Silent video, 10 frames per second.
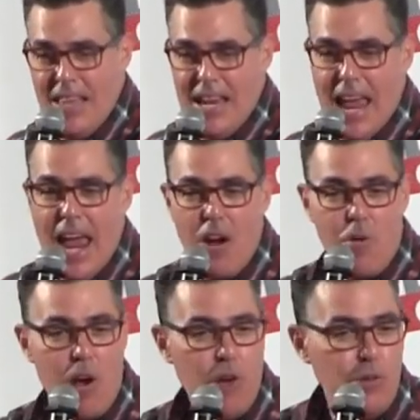then
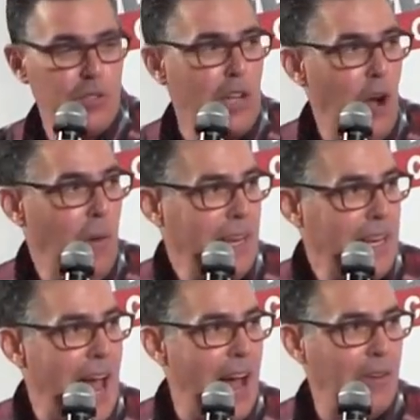arrows going
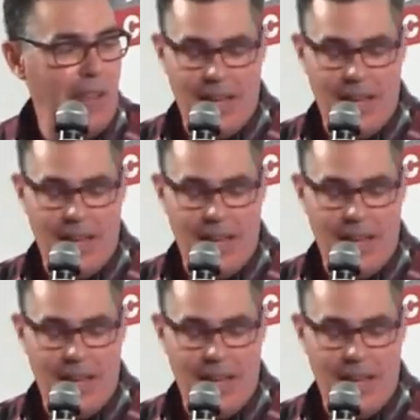down.